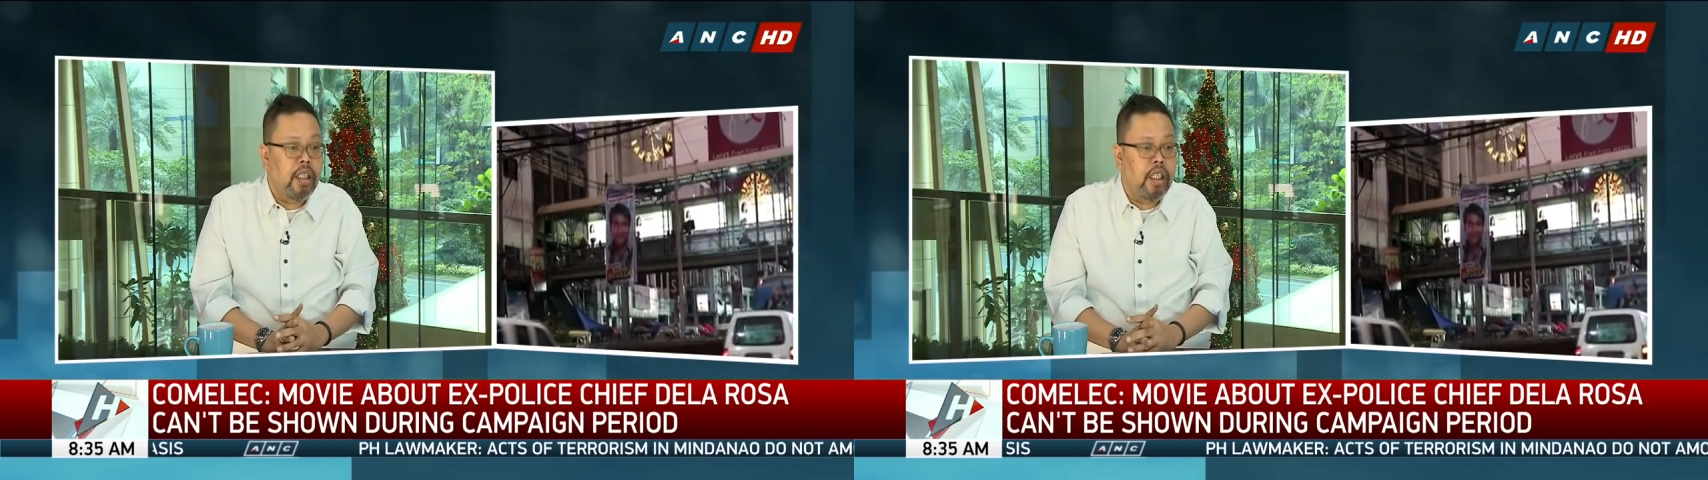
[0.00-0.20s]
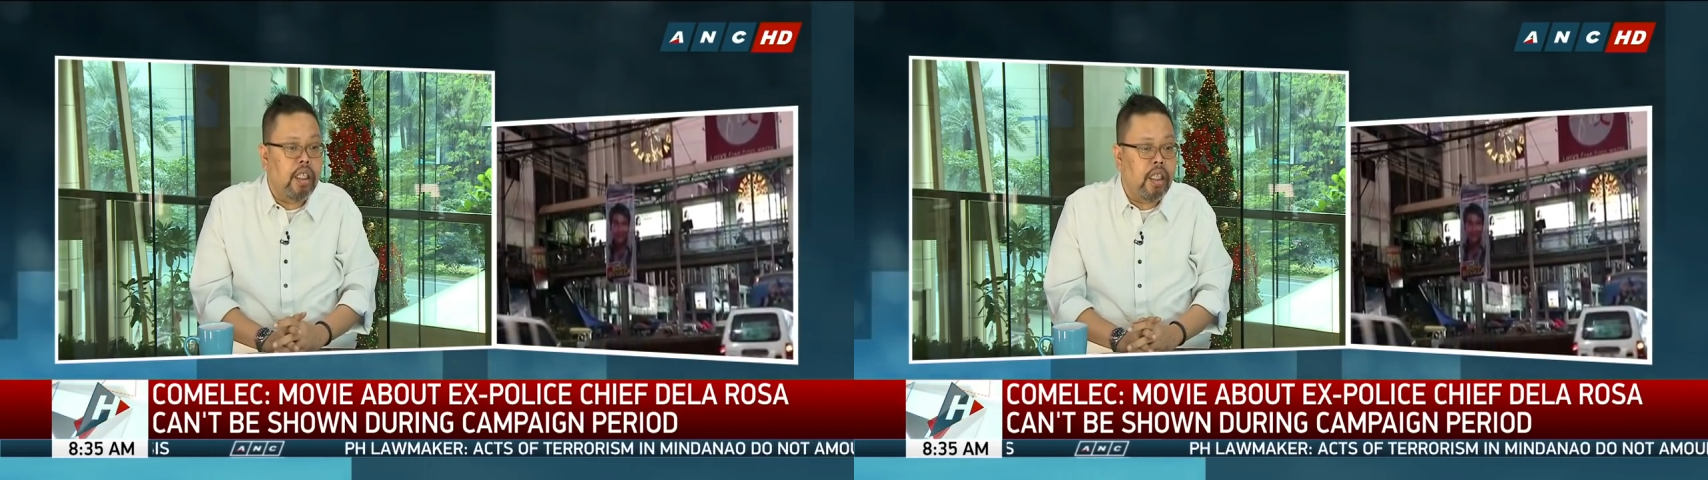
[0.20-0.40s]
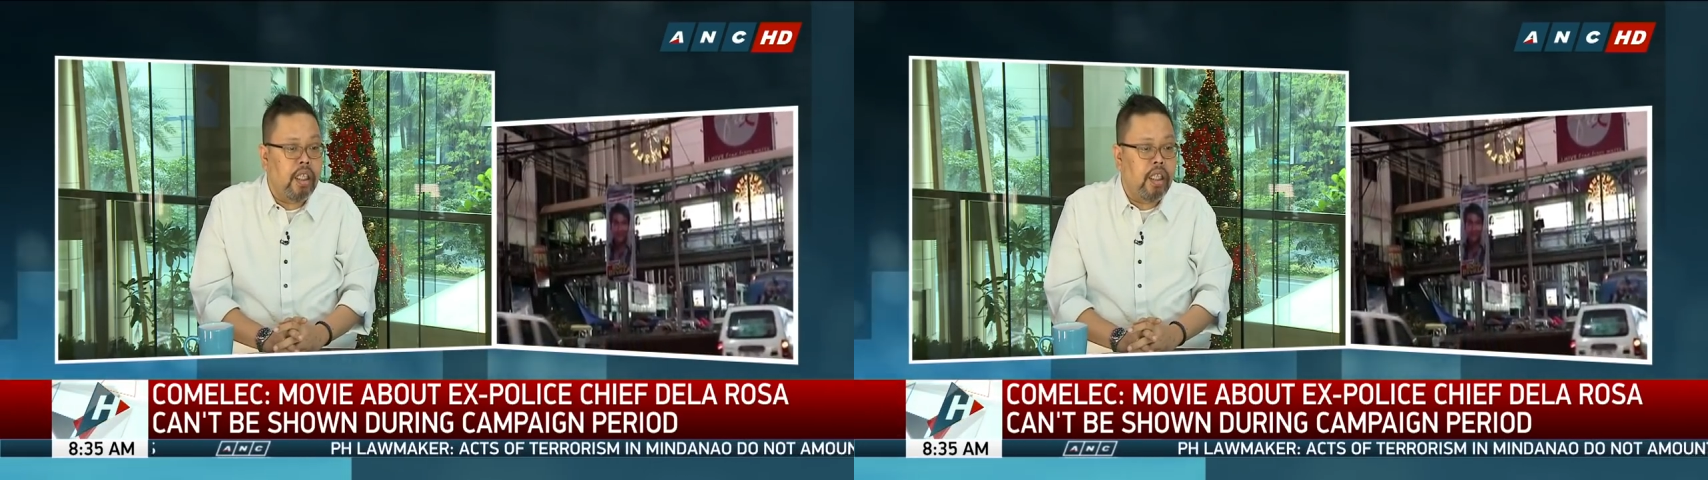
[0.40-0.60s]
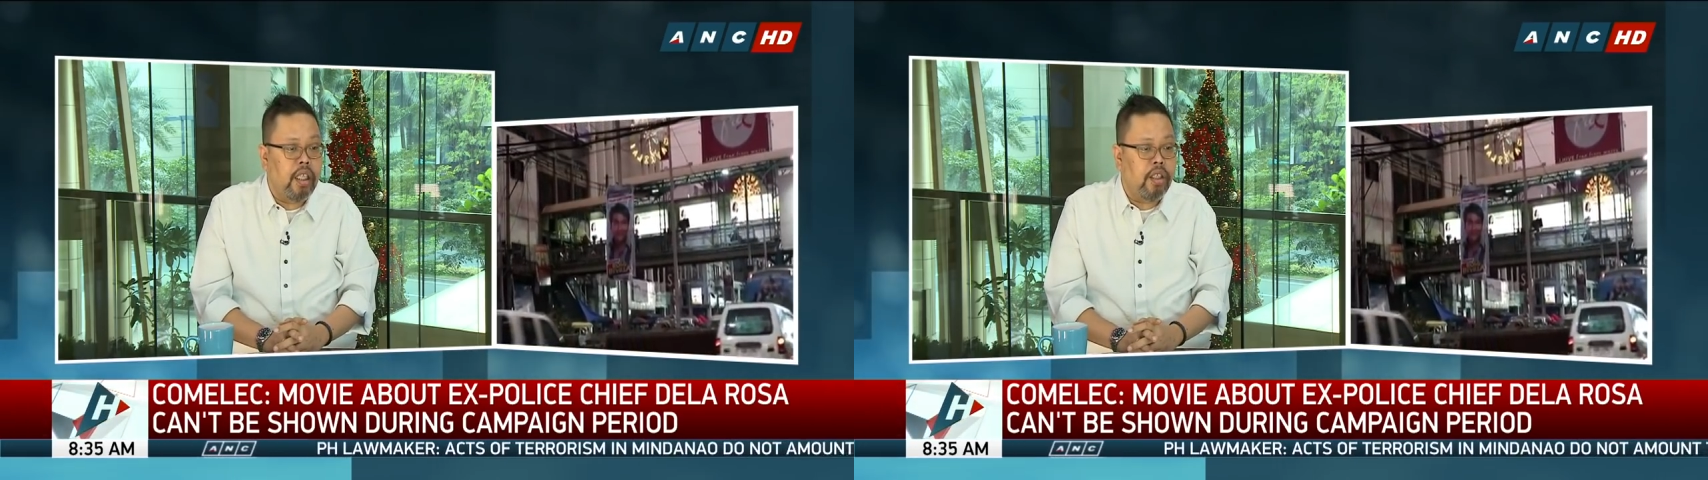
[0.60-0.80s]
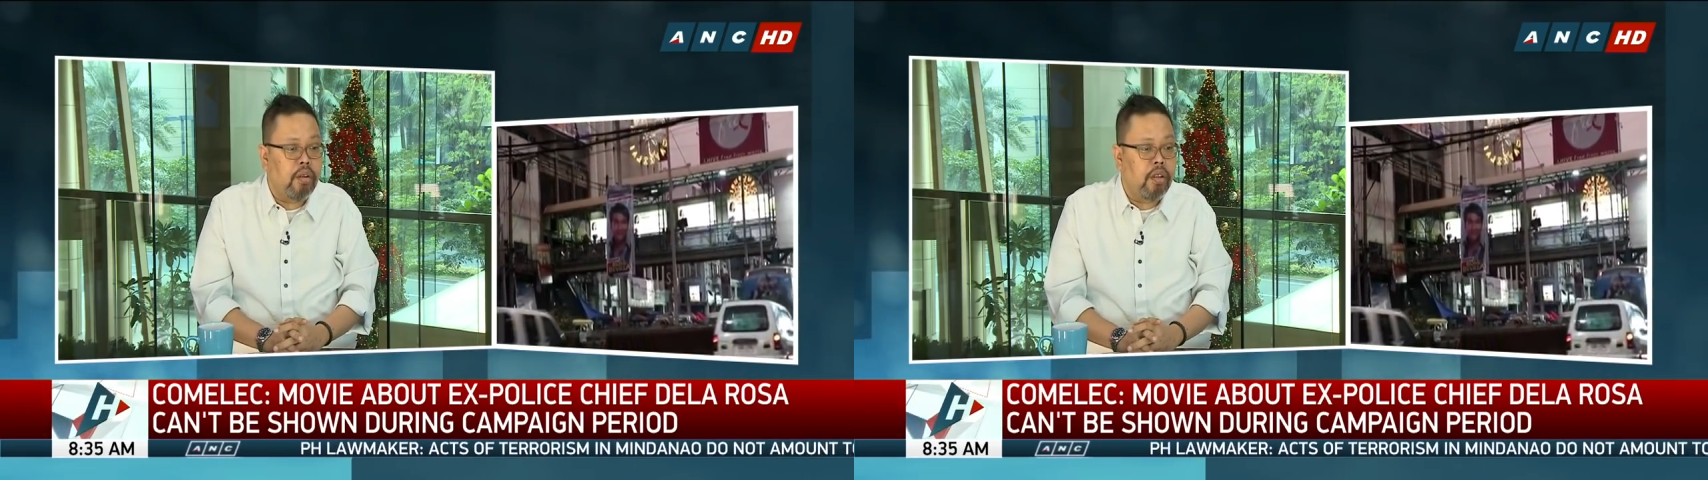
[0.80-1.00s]
in a
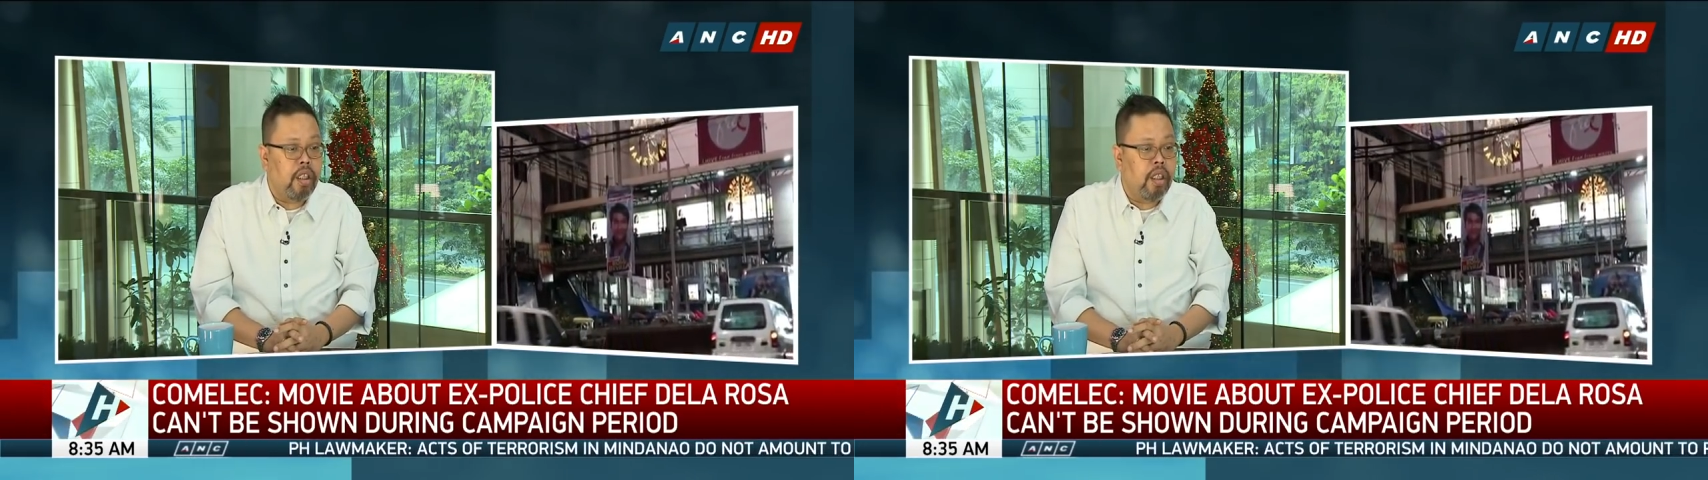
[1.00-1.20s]
in a